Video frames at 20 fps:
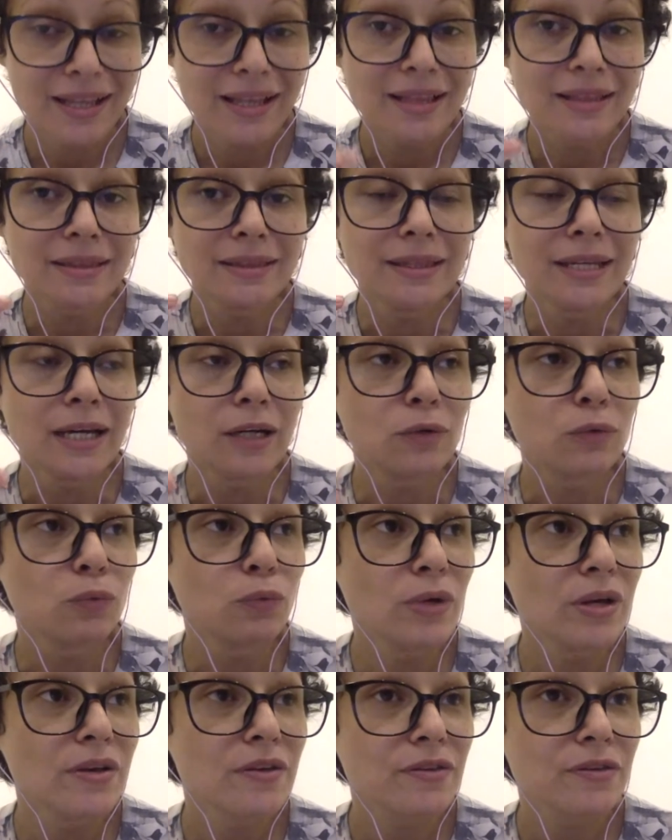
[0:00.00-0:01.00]
that
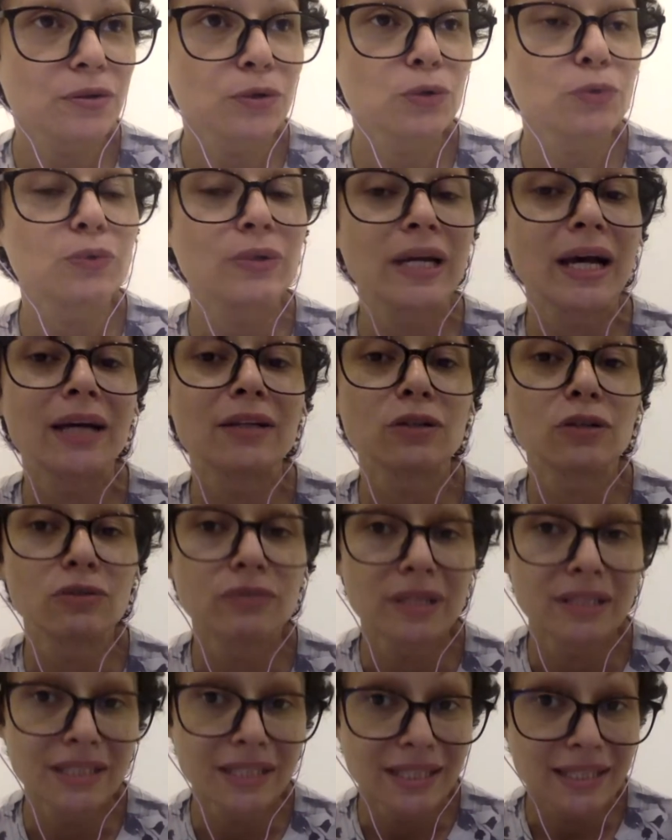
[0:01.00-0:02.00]
we thought we had
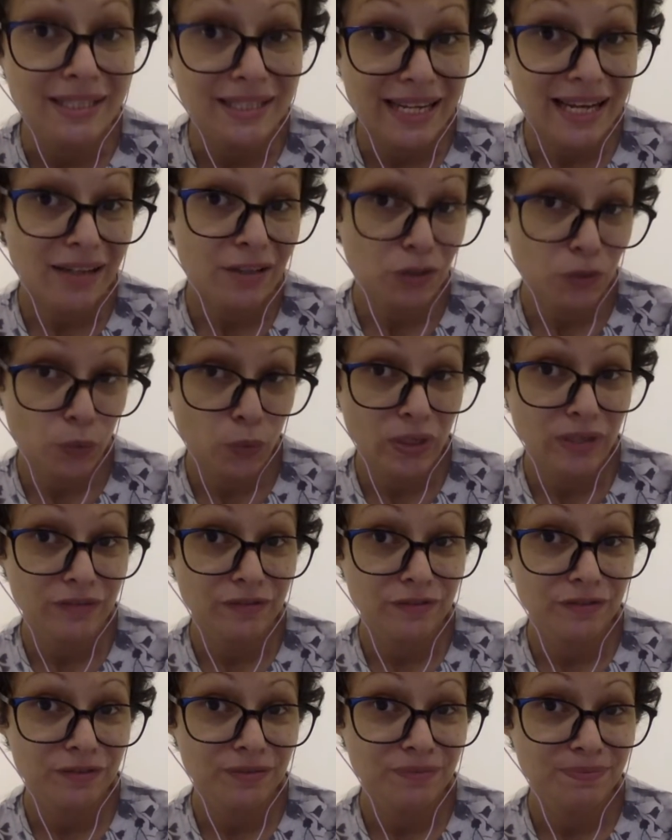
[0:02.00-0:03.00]
already dealt
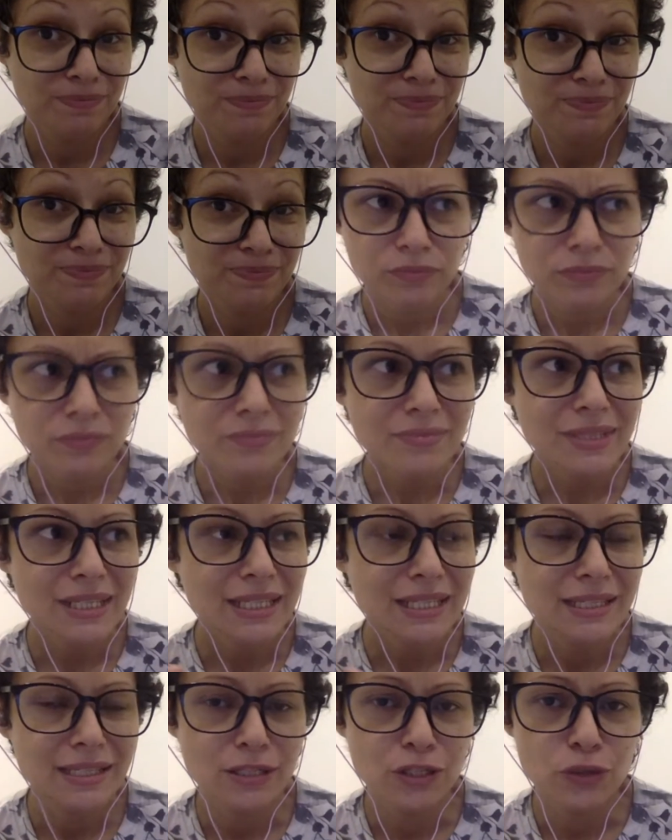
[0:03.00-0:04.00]
with,
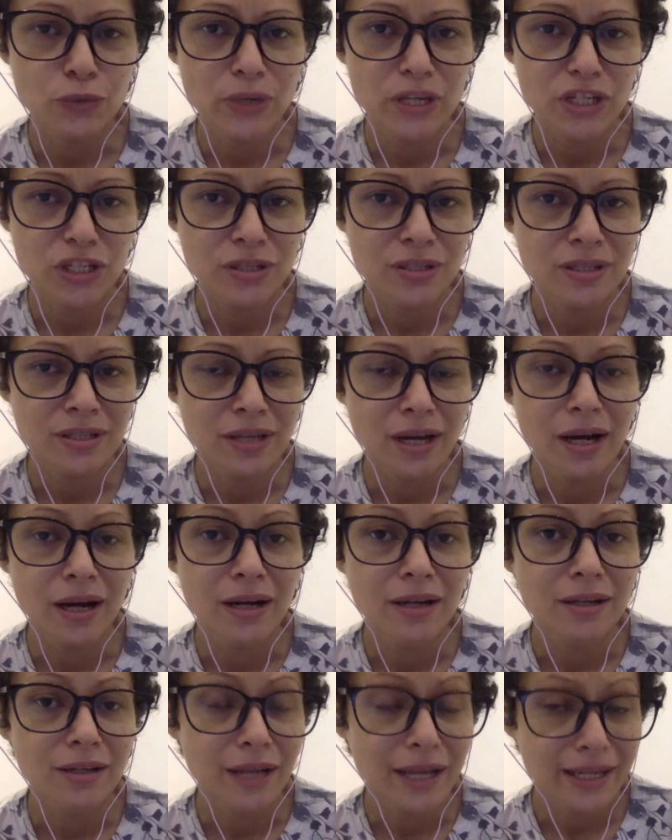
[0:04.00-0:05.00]
situations that
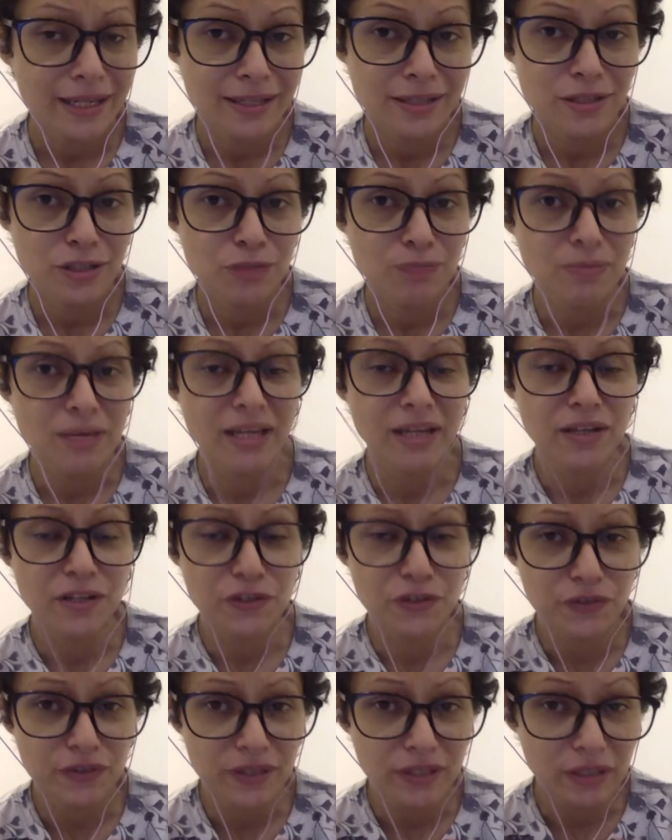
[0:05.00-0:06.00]
are likely to make
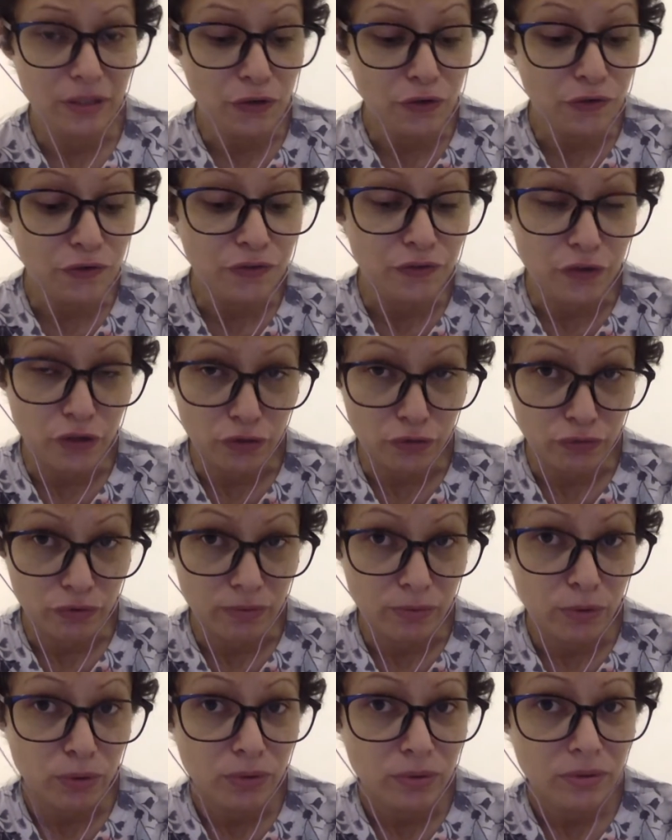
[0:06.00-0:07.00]
us feel
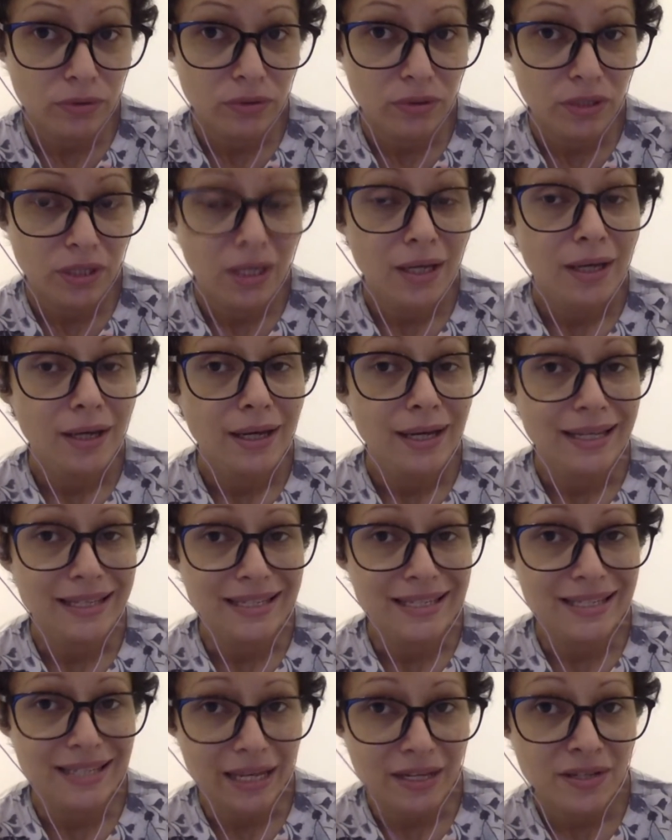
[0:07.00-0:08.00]
vulnerable and
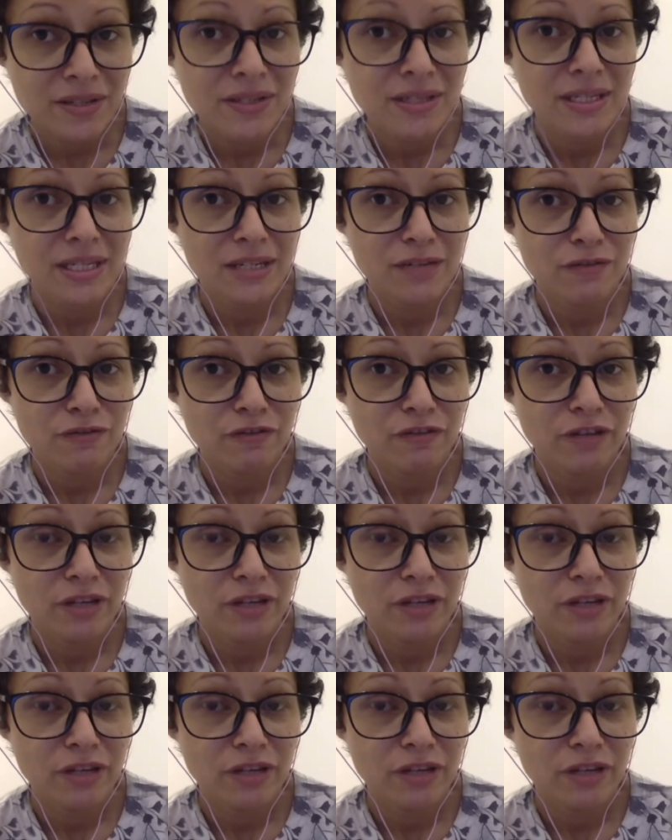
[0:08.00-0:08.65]
sensitive.